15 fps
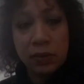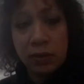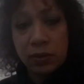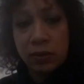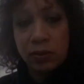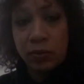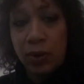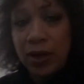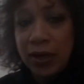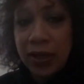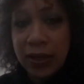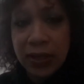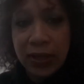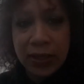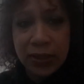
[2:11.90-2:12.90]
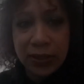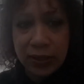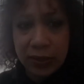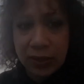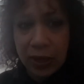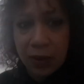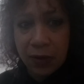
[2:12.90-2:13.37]
Do any of
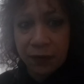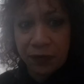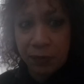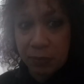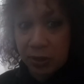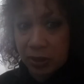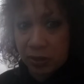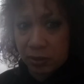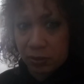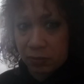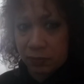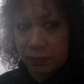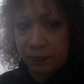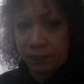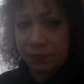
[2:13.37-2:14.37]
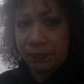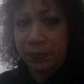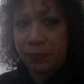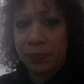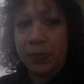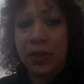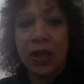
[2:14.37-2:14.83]
these sound familiar?
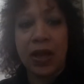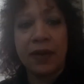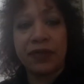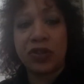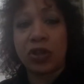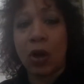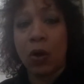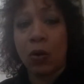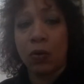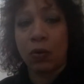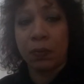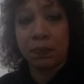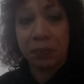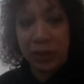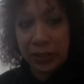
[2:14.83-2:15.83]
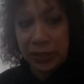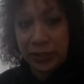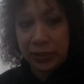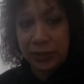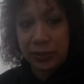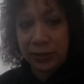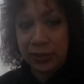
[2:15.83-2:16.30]
If so,
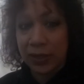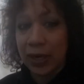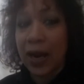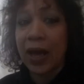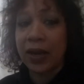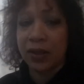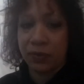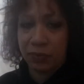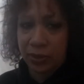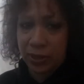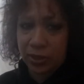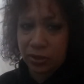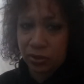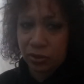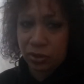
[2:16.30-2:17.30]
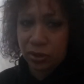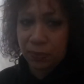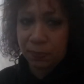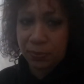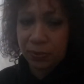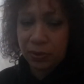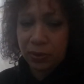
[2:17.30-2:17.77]
please get out of the relationship.
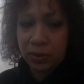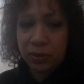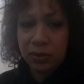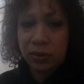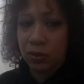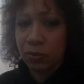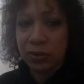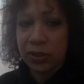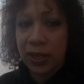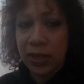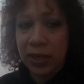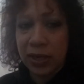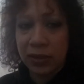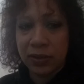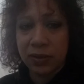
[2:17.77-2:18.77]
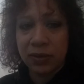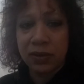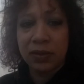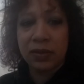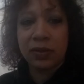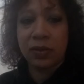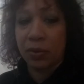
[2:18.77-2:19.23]
Don't stay in it.
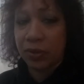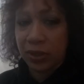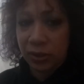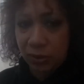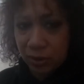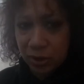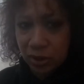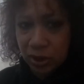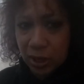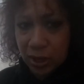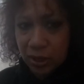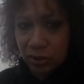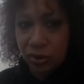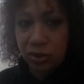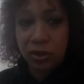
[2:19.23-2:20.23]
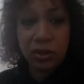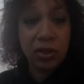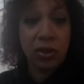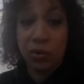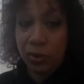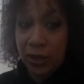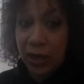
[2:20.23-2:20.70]
Don't think they're going to change.
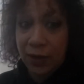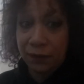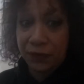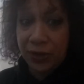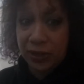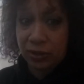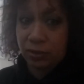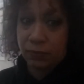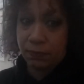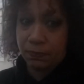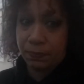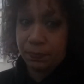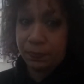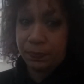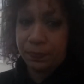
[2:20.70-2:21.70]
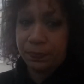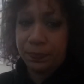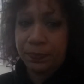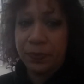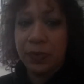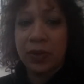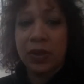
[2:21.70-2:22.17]
You can't fix them.
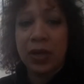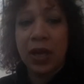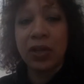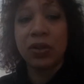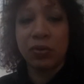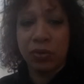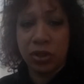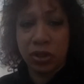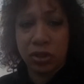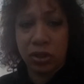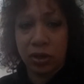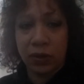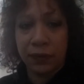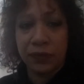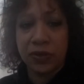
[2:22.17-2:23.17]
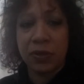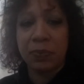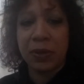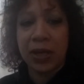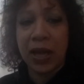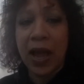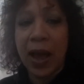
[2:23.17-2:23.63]
And you deserve to
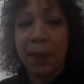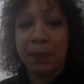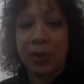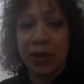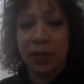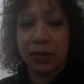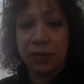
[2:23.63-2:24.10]
be happy.